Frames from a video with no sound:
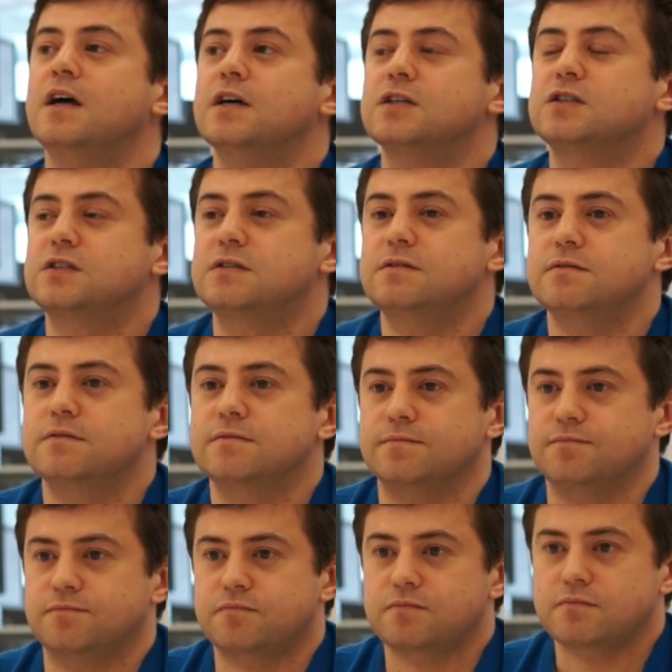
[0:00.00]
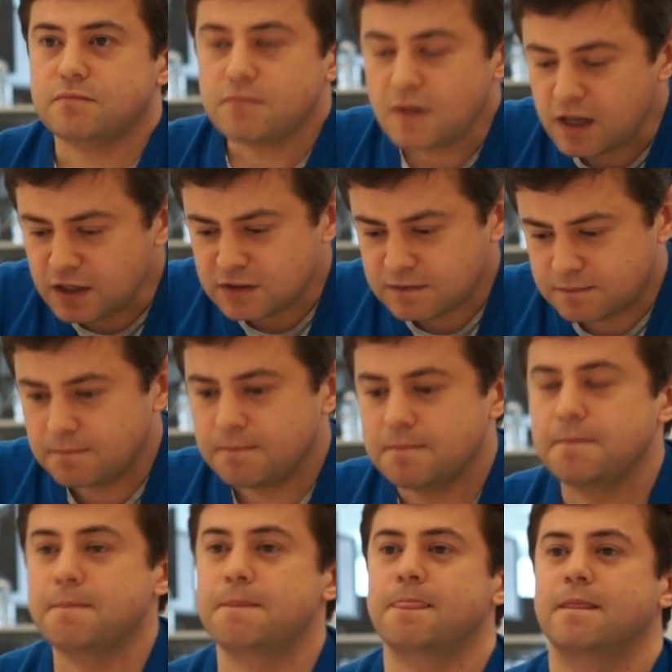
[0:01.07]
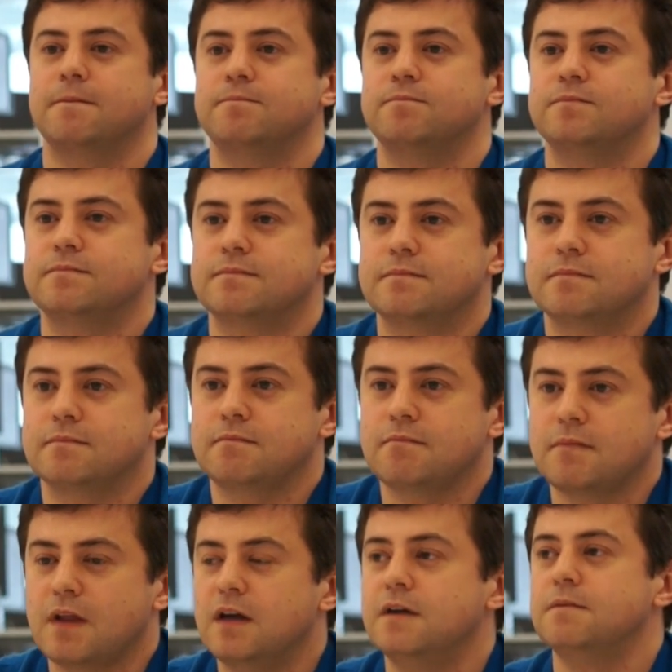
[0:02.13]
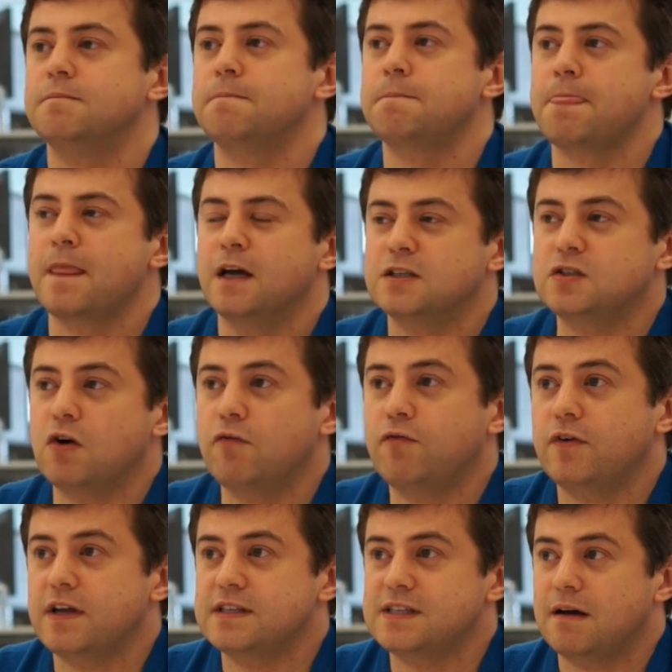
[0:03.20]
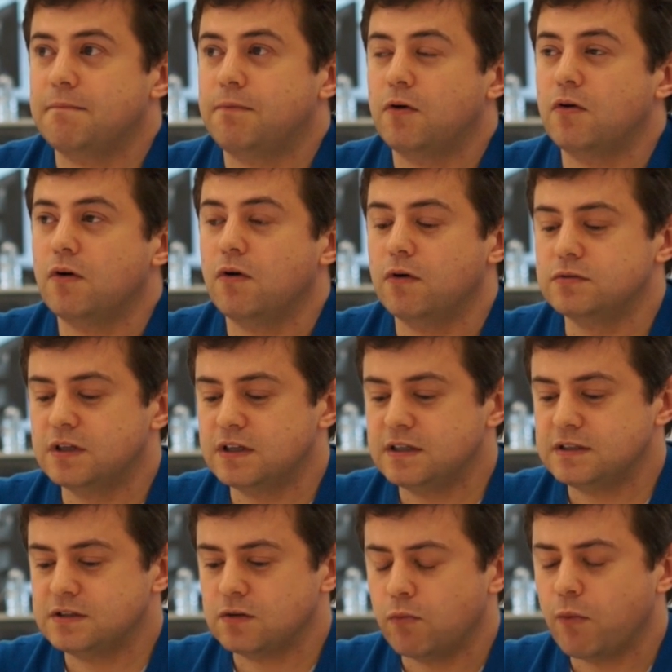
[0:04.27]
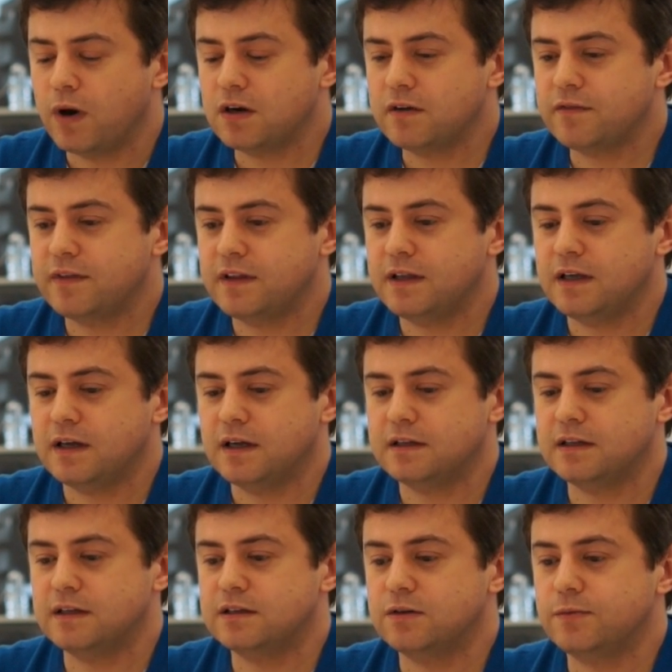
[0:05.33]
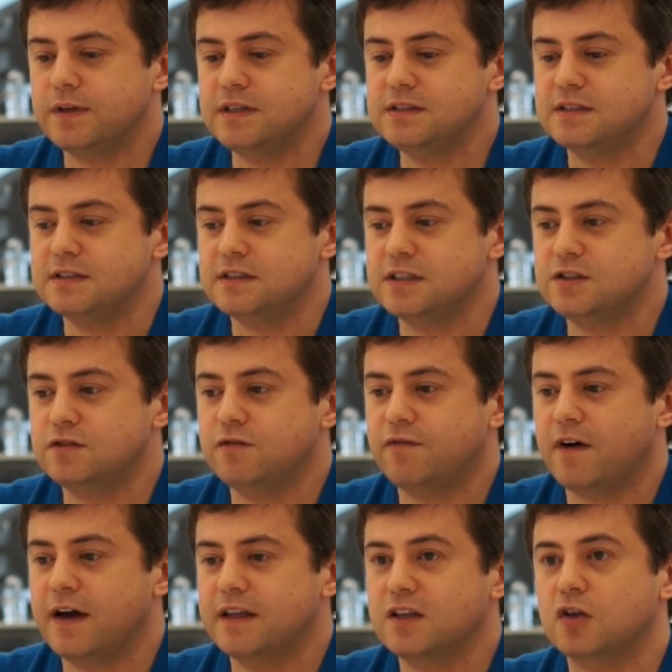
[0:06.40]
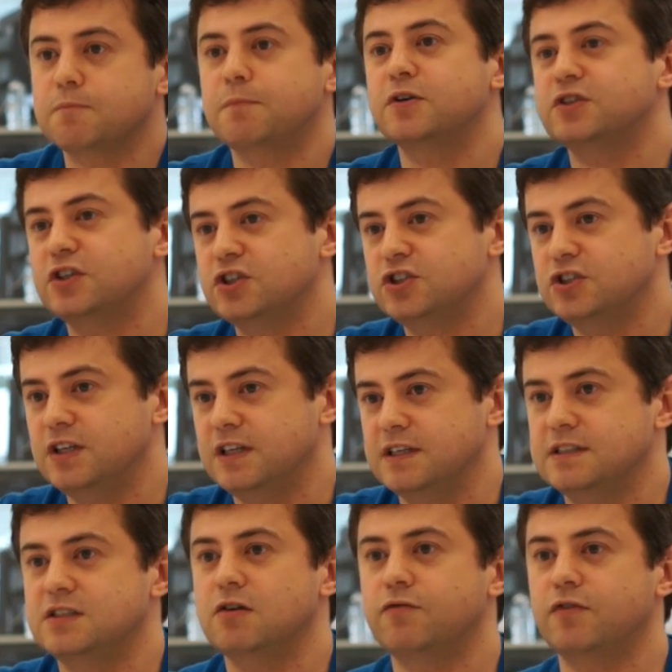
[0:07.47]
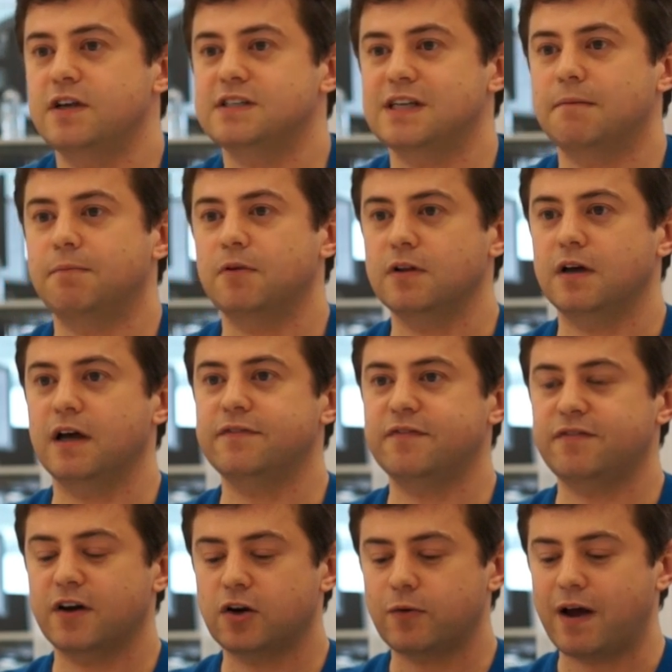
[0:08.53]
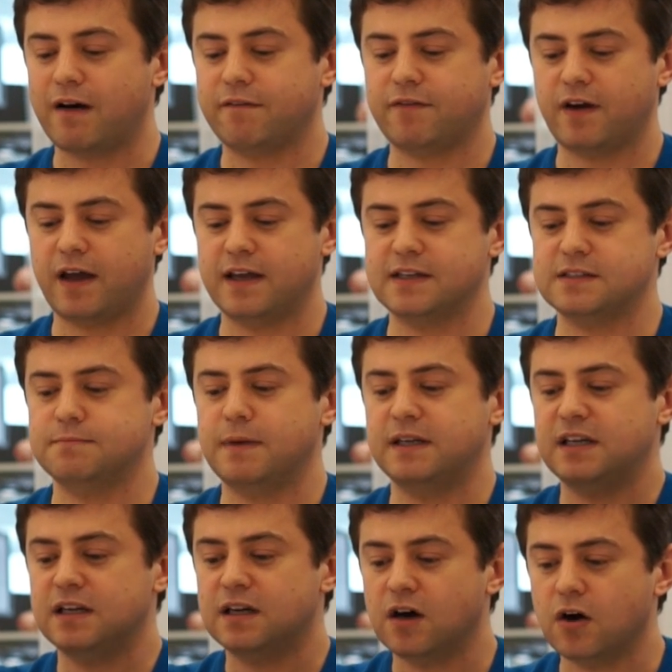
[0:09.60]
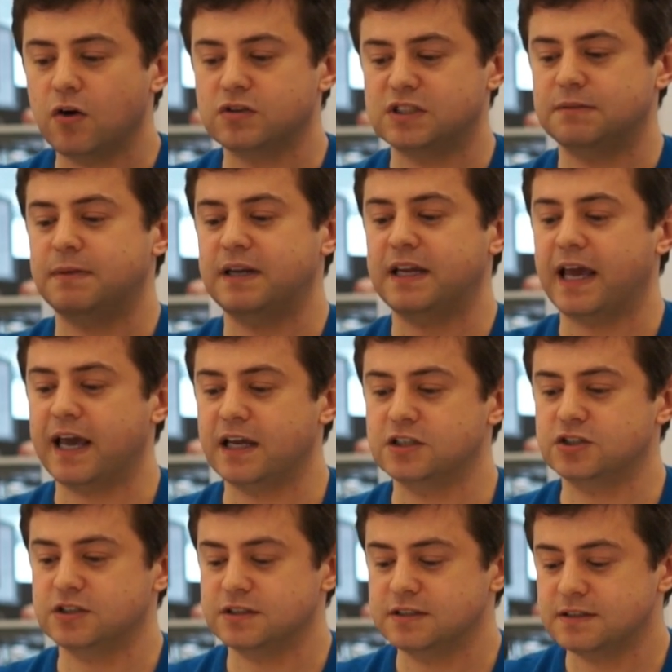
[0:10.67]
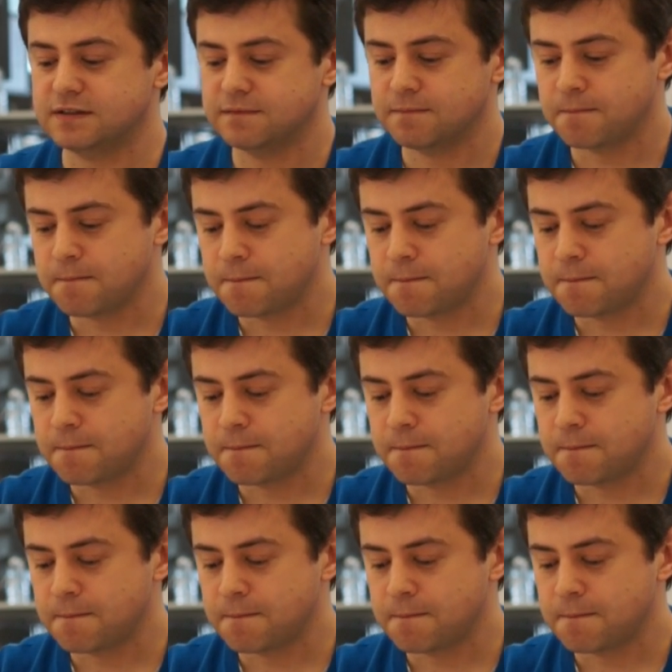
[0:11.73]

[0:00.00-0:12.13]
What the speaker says: Why would you want to do that? Why would you want to find all of the things in the graph? So, for example, there's one of the reasons is to find out partitioning. So, for example, if a graph has many nodes and many edges,